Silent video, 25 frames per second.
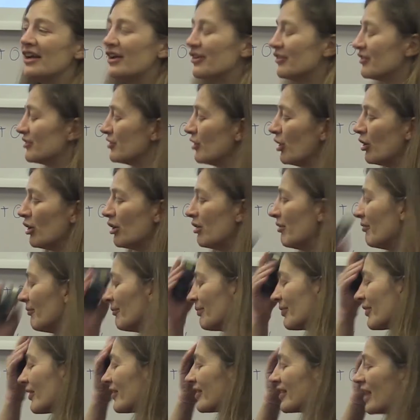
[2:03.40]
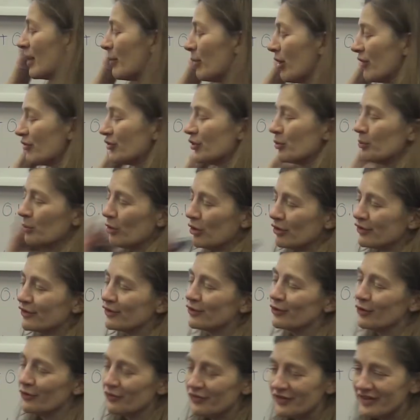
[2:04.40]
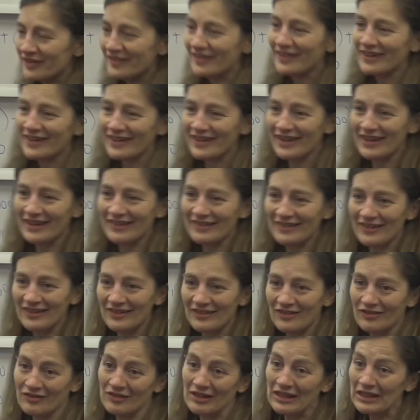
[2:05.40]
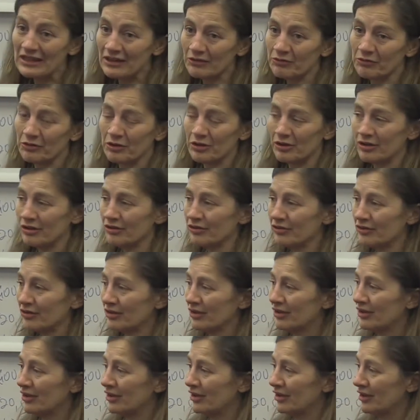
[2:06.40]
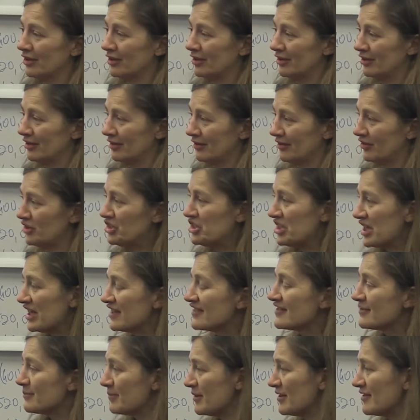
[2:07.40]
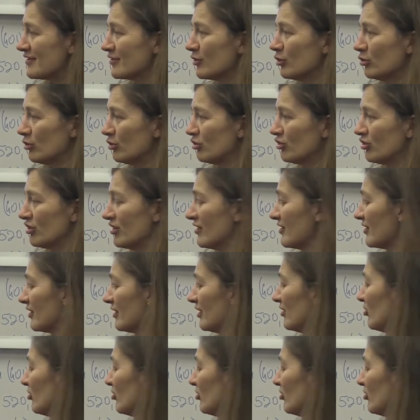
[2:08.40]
So some of the most sophisticated real-world TSP solutions